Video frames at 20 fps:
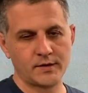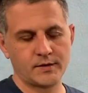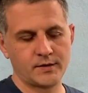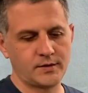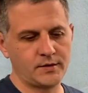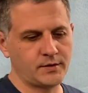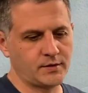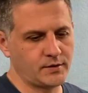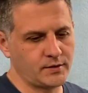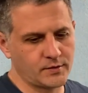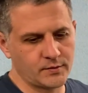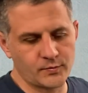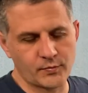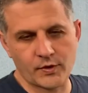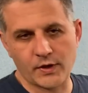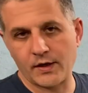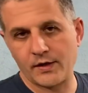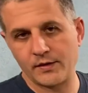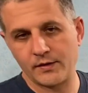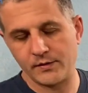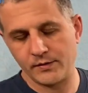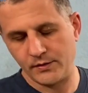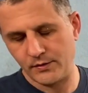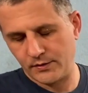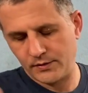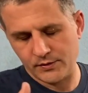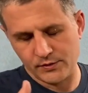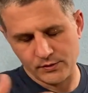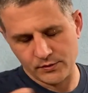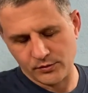
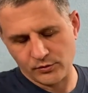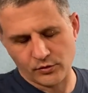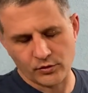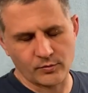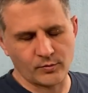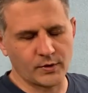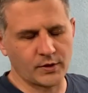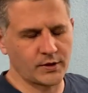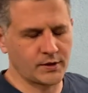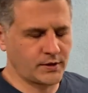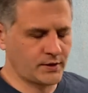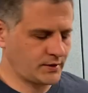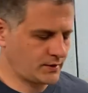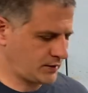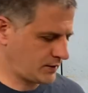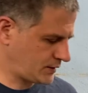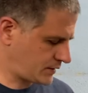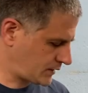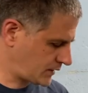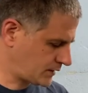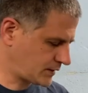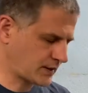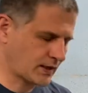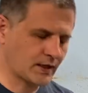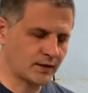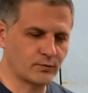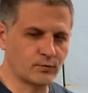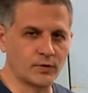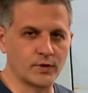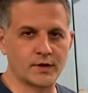normally, it
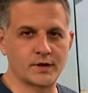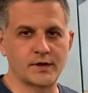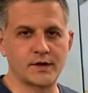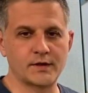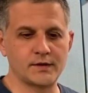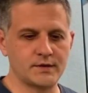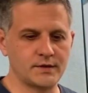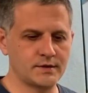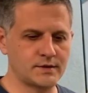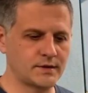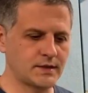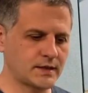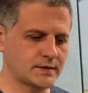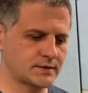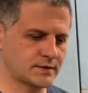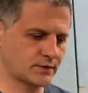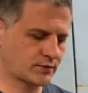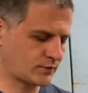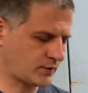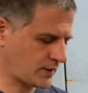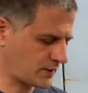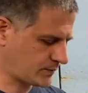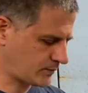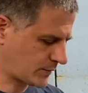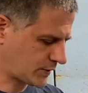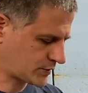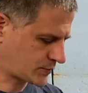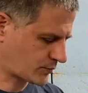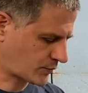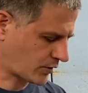can work and it doesn't create
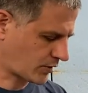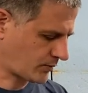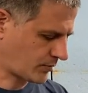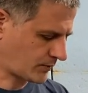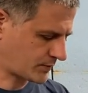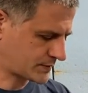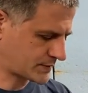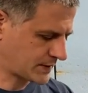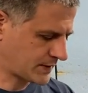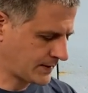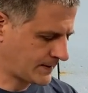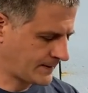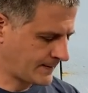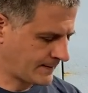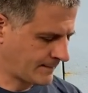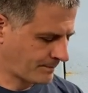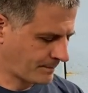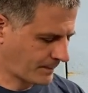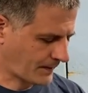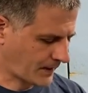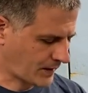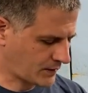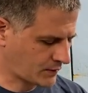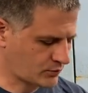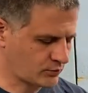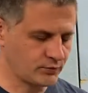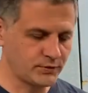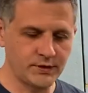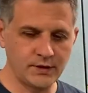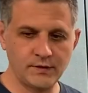much problems. I
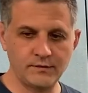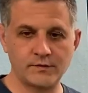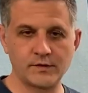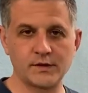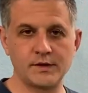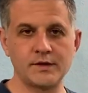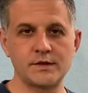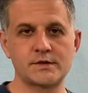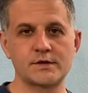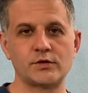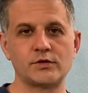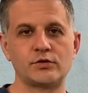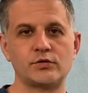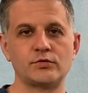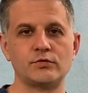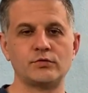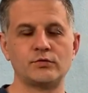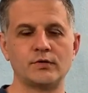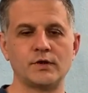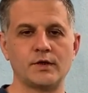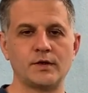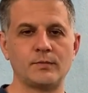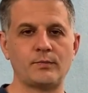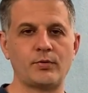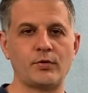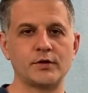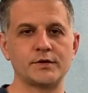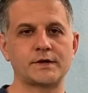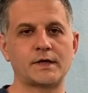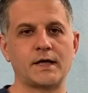could even listen to a
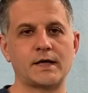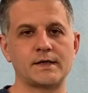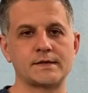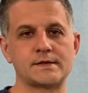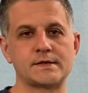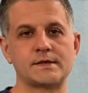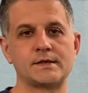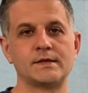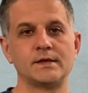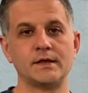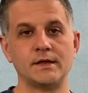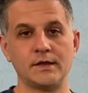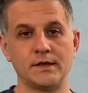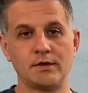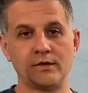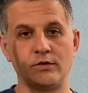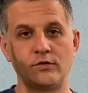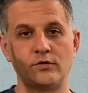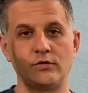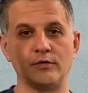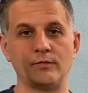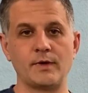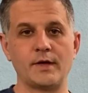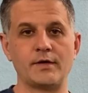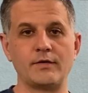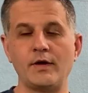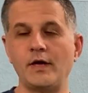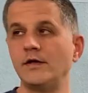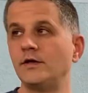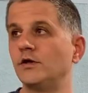podcast on my
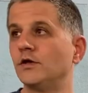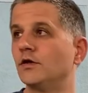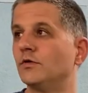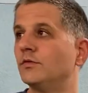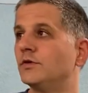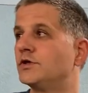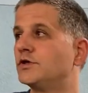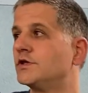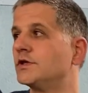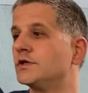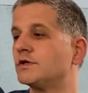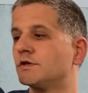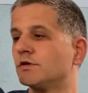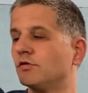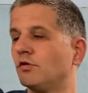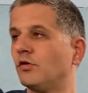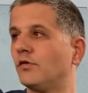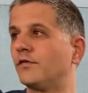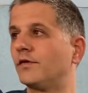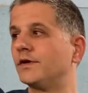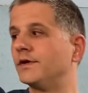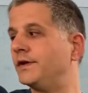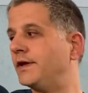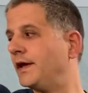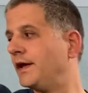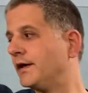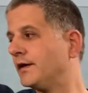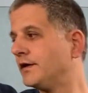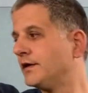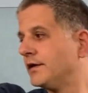radio, which is over
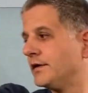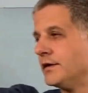there,